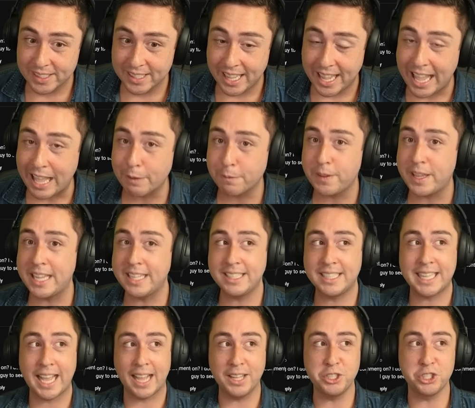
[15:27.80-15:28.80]
If he
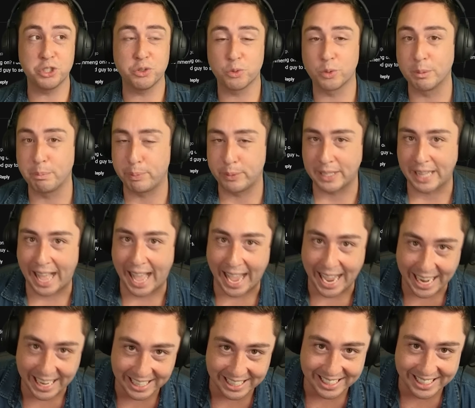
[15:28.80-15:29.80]
doesn't
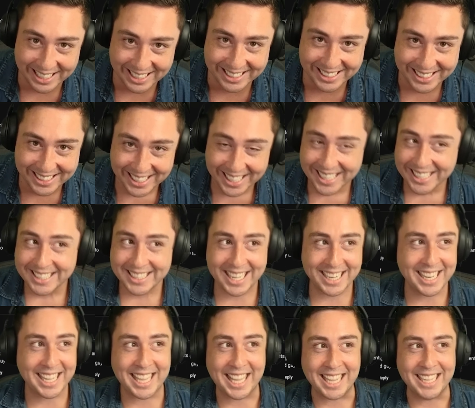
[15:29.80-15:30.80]
reply,
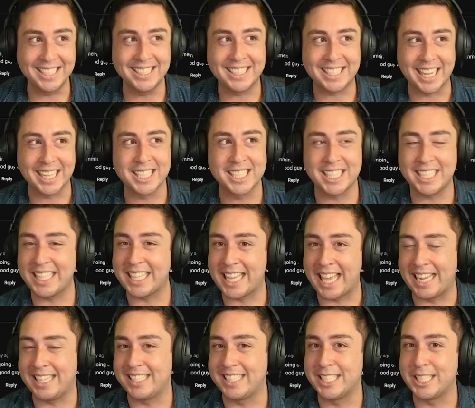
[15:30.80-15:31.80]
then he doesn't
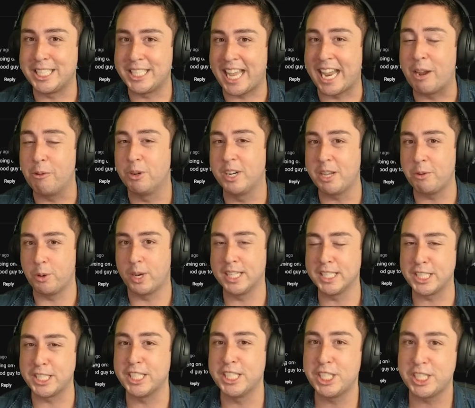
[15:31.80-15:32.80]
get to say what he
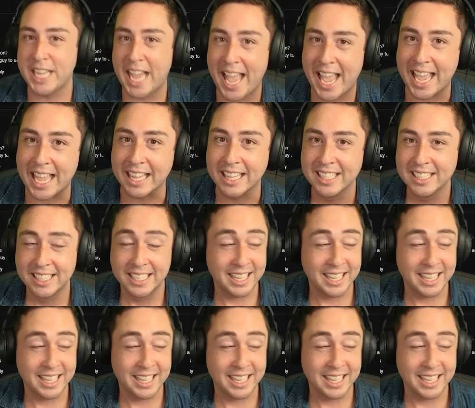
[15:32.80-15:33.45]
wants to say.